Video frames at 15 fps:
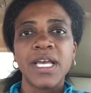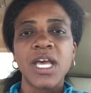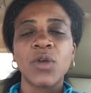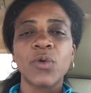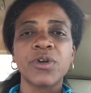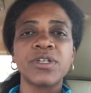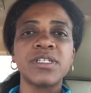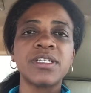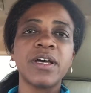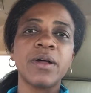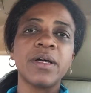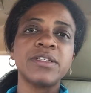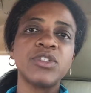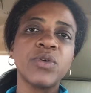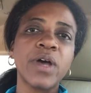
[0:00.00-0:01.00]
in order
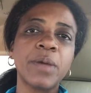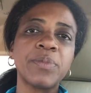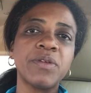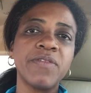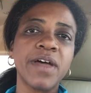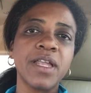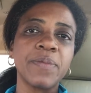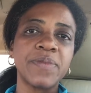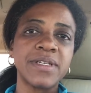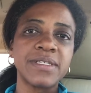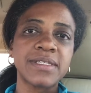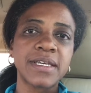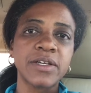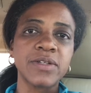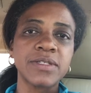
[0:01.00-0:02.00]
to help develop these
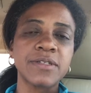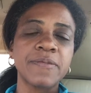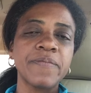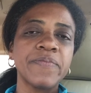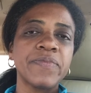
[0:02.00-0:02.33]
skills.